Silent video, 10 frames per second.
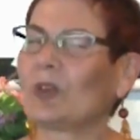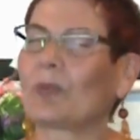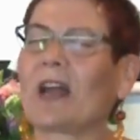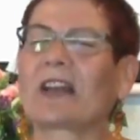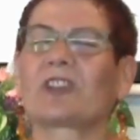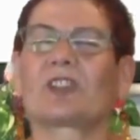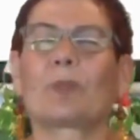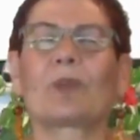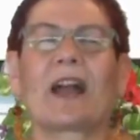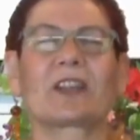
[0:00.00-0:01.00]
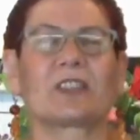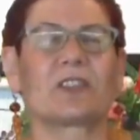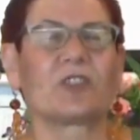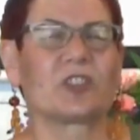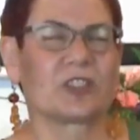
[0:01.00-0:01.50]
to practice our
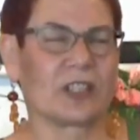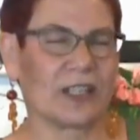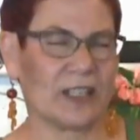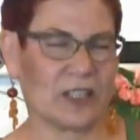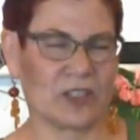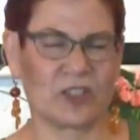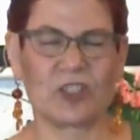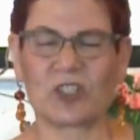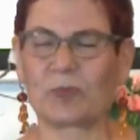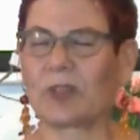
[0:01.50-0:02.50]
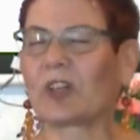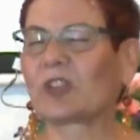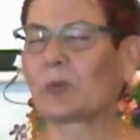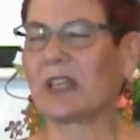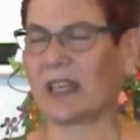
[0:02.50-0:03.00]
practice of silliness just
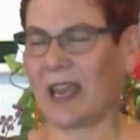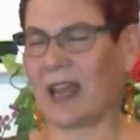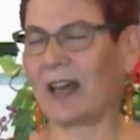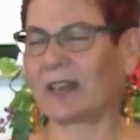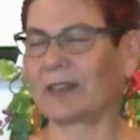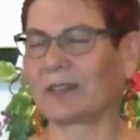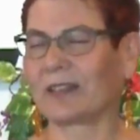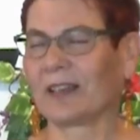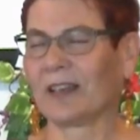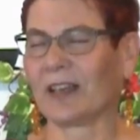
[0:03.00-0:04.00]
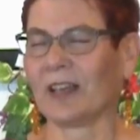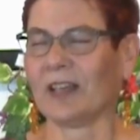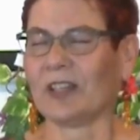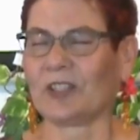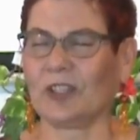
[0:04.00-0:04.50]
because we can,
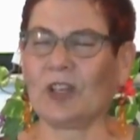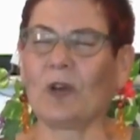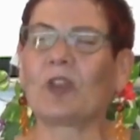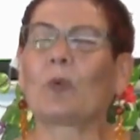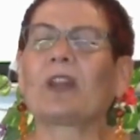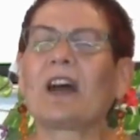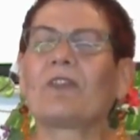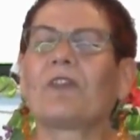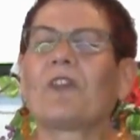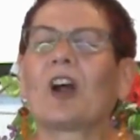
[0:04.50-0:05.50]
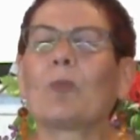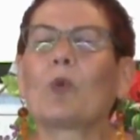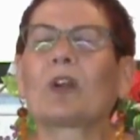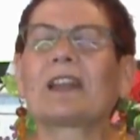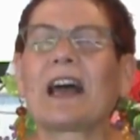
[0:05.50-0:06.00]
to know that we'll have far
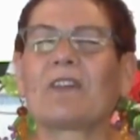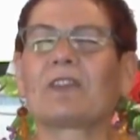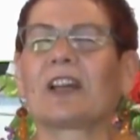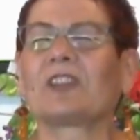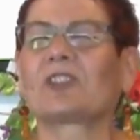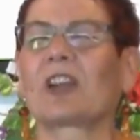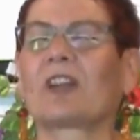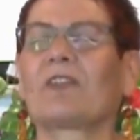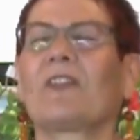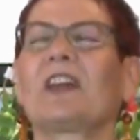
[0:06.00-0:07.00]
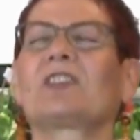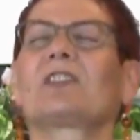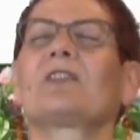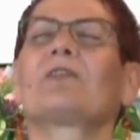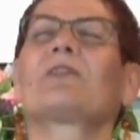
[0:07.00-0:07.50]
more laugh lines on our
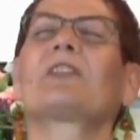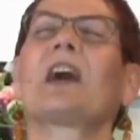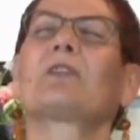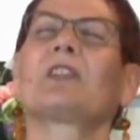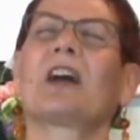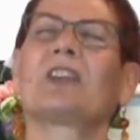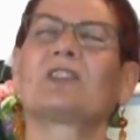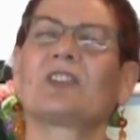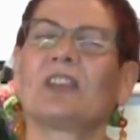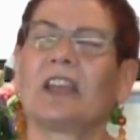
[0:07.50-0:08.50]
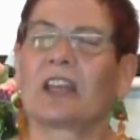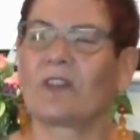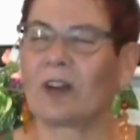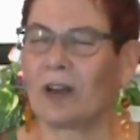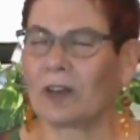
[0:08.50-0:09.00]
face than frown lines at the
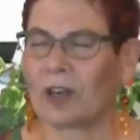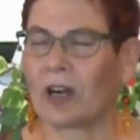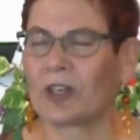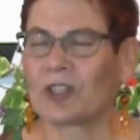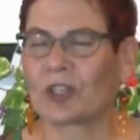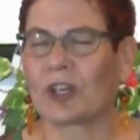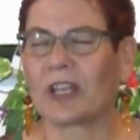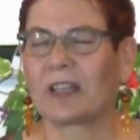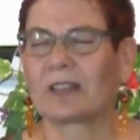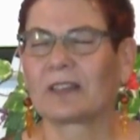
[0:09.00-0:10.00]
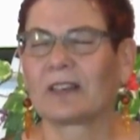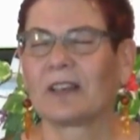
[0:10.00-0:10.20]
end of our, our journey.